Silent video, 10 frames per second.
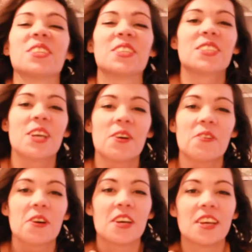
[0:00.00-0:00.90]

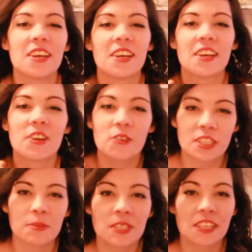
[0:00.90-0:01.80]
So
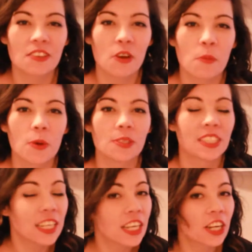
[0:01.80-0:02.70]
Christmas is
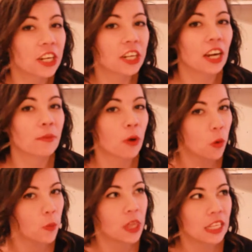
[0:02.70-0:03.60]
almost here. I'm
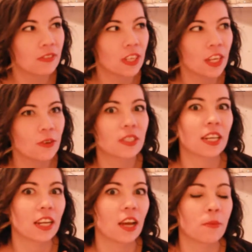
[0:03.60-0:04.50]
hoping this video is
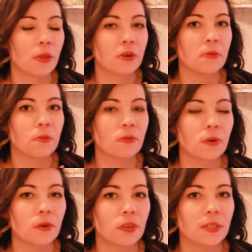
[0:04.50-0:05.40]
getting uploaded
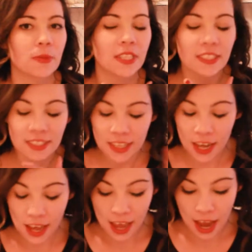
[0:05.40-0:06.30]
before Christmas
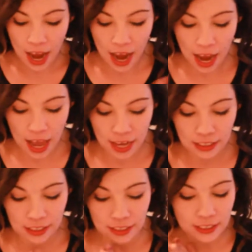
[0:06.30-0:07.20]

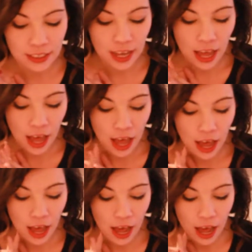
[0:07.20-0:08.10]
and
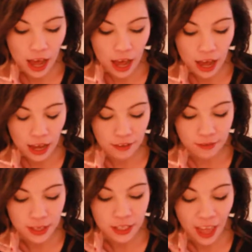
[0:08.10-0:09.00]
I
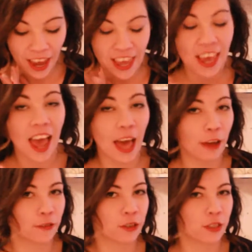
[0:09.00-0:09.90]
feel like
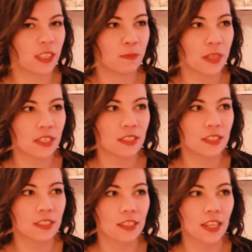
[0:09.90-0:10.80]
after
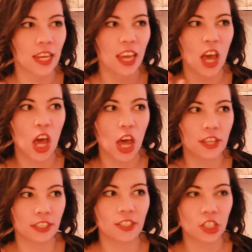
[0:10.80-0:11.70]
Christmas, like
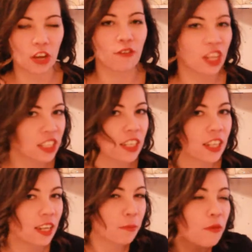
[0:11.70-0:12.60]
stuff gets,
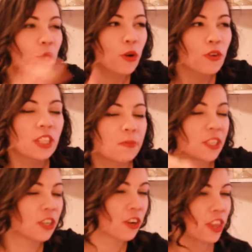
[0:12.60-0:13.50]
like before
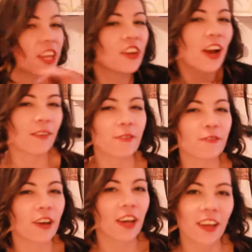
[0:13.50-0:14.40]
Christmas, you know, like you're having
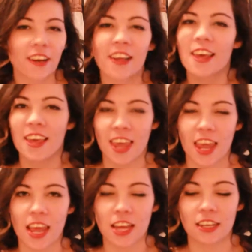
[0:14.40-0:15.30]
fun
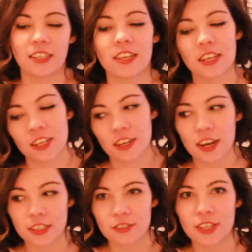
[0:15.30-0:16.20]
and you're
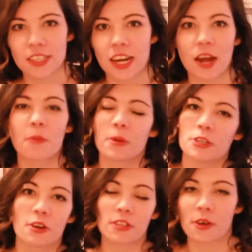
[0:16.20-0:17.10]
kind of stressing out,
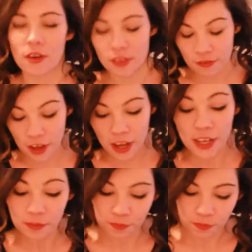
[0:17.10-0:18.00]
but you're also having
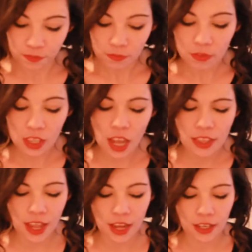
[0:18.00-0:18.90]
fun.
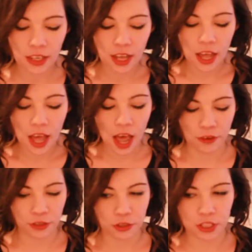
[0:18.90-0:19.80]
And then
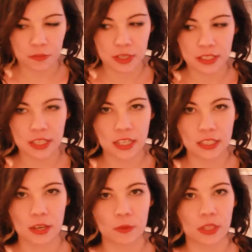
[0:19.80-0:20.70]
after Christmas,
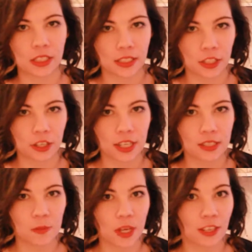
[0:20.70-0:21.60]
things get really
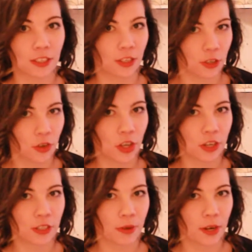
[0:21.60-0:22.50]
serious because the new
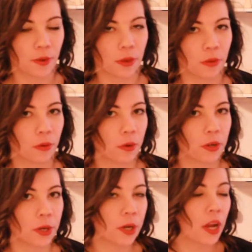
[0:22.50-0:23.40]
year is right around the
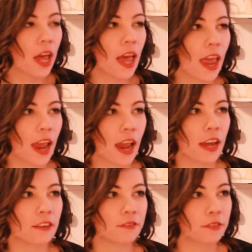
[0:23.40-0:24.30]
corner.
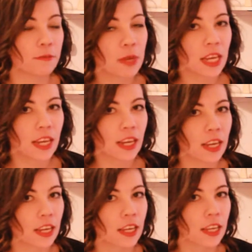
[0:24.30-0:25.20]
And for
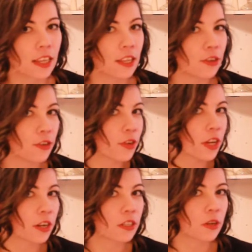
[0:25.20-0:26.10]
me, the new
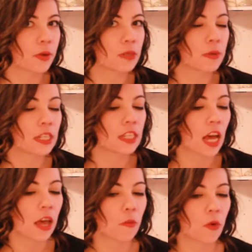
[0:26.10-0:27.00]
year has always been a
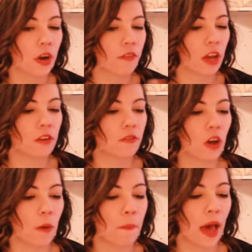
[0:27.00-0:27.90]
time where I've kind of
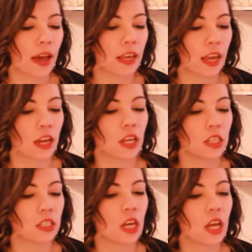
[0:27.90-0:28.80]
gone back
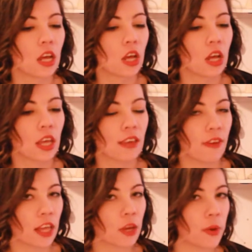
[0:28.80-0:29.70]
and
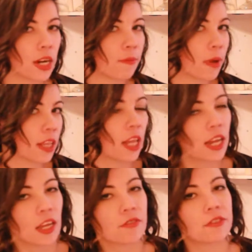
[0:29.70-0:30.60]
evaluated my
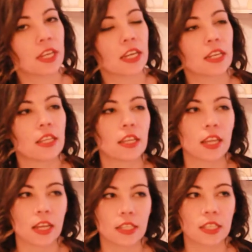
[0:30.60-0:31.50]
life and the
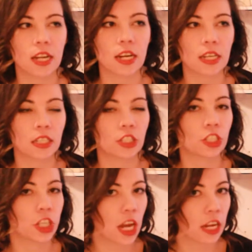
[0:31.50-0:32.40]
things that I need to
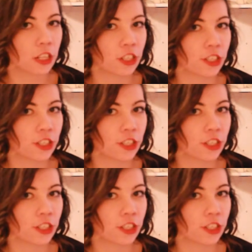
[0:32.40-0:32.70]
change